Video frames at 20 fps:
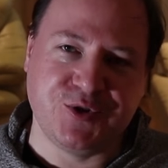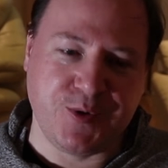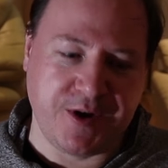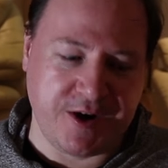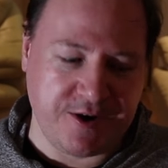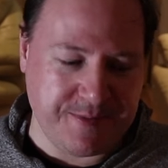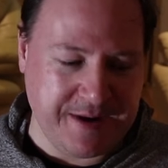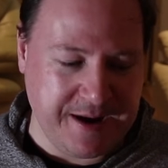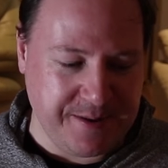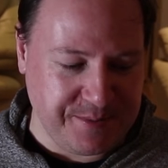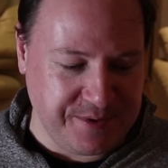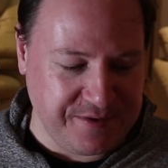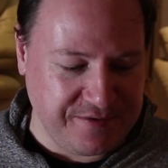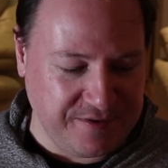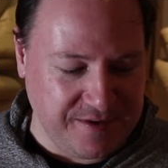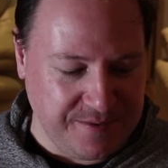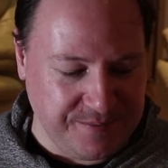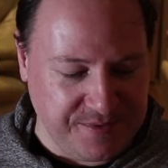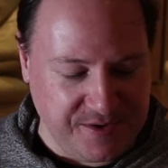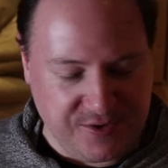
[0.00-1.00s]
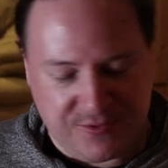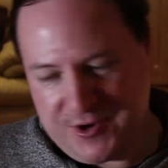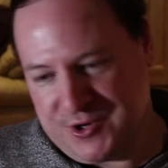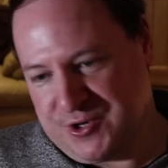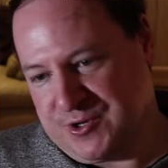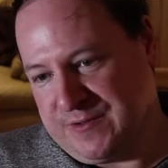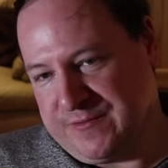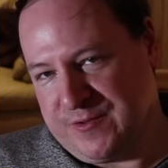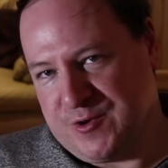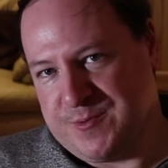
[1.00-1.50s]
to what I remember from the
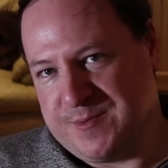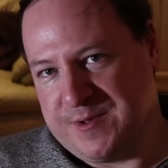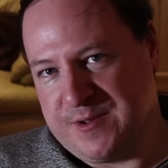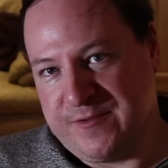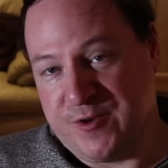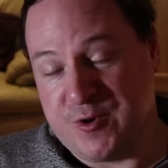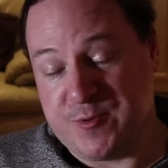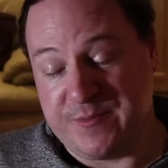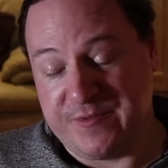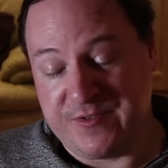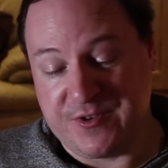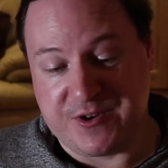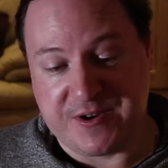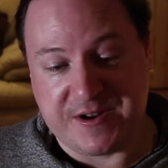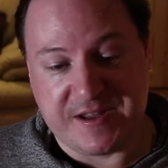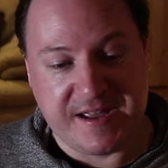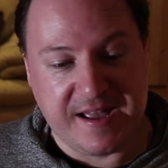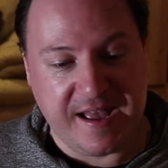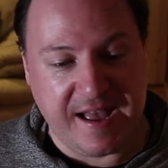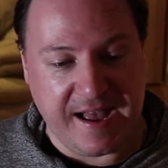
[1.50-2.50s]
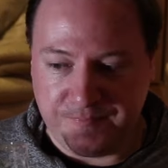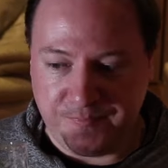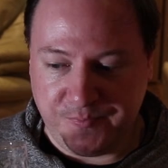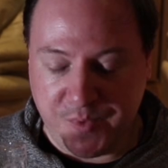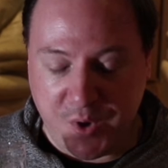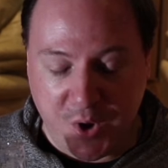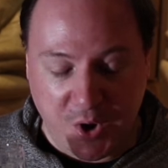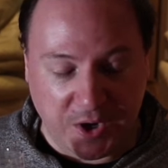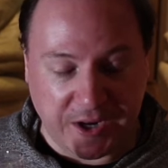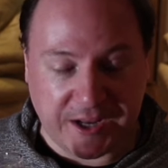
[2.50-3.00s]
original Foam Fury.
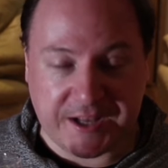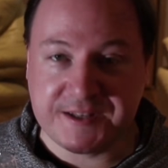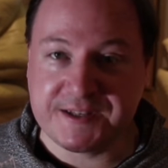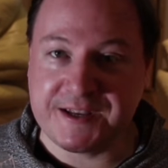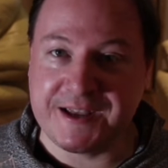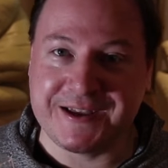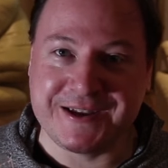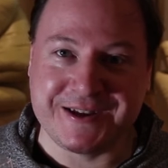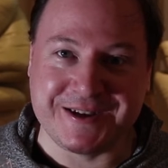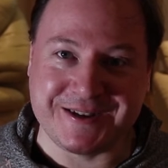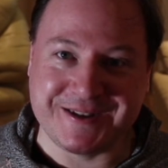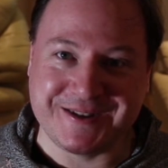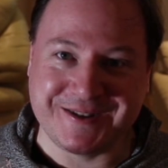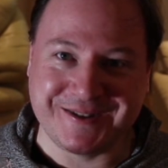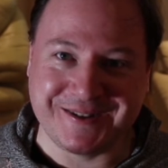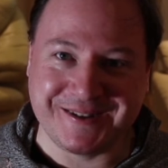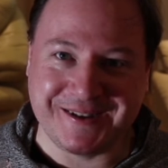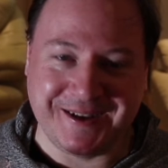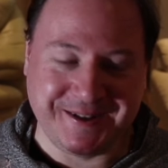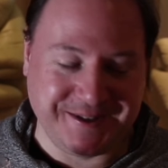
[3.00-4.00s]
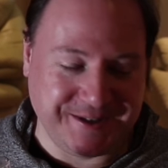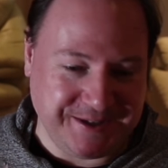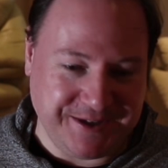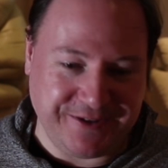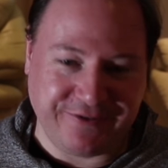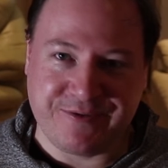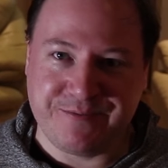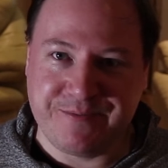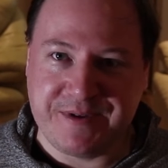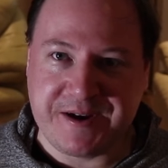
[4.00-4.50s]
All I can say is it's a
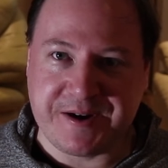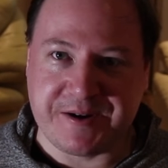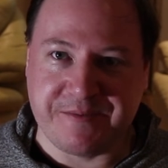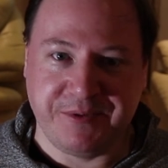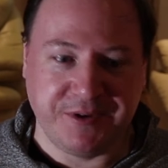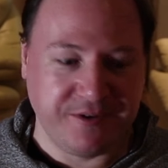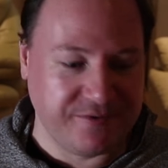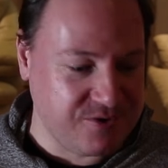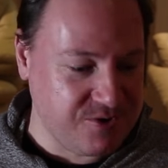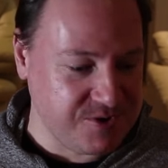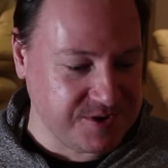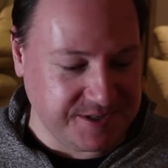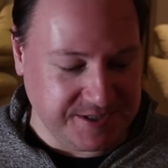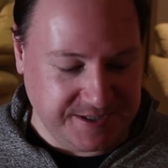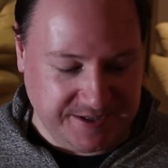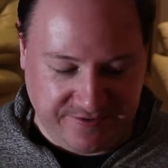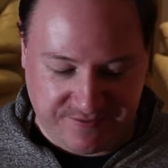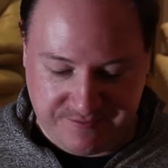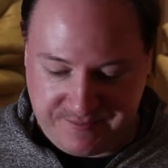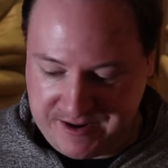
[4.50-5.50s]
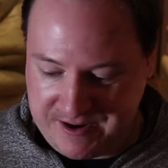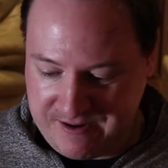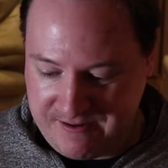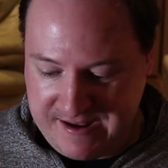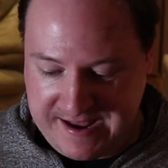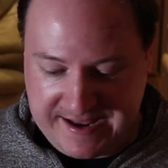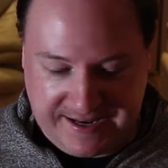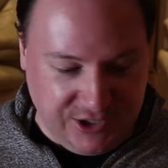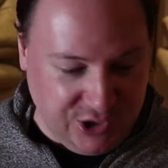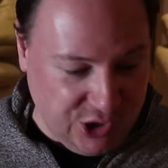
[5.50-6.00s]
different beer, but of course it's a different
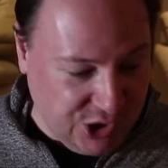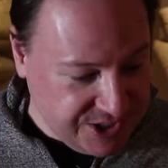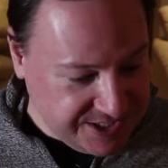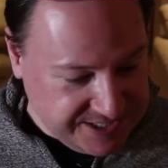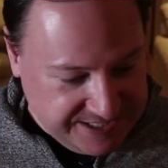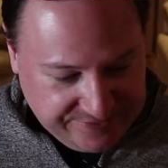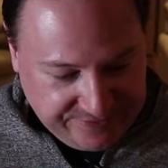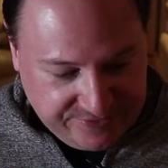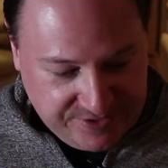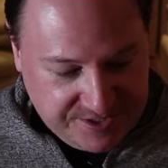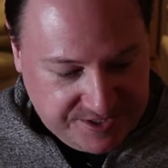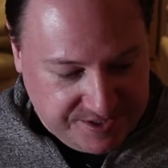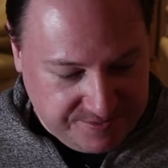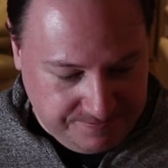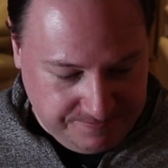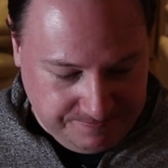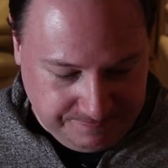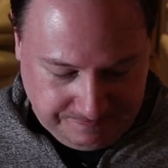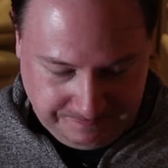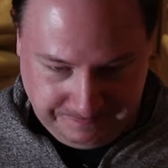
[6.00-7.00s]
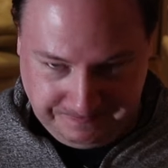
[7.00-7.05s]
beer. It looks different,